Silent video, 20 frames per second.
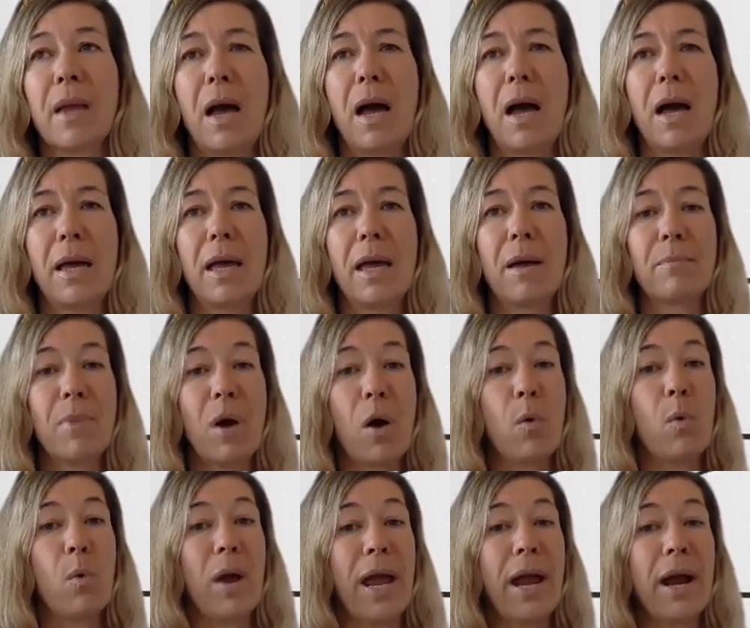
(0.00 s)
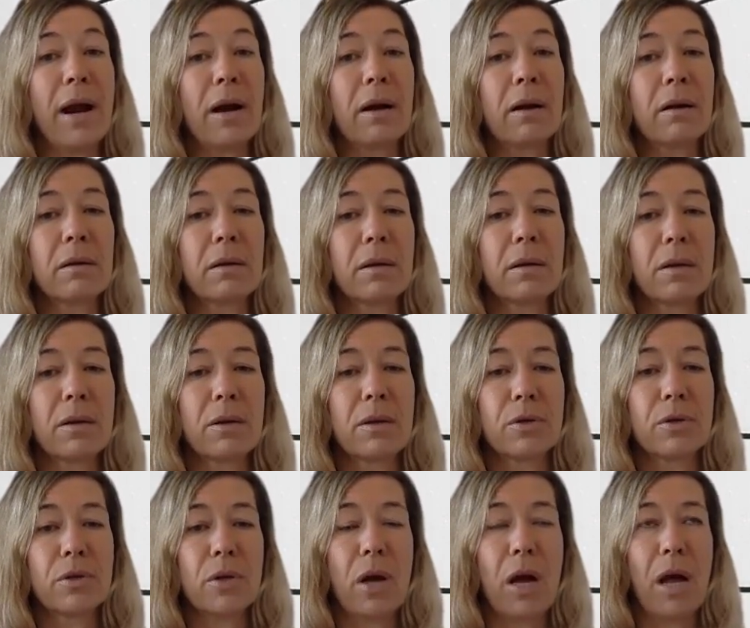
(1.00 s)
I am aware,
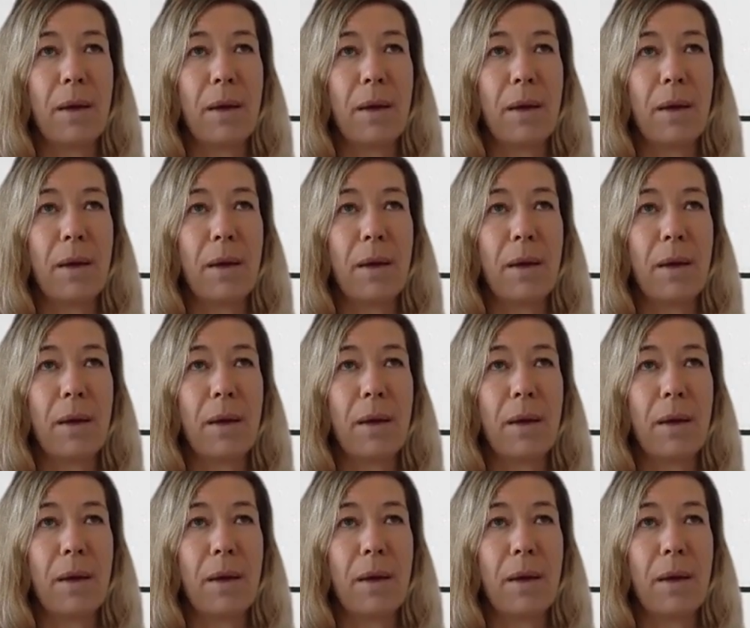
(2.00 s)
so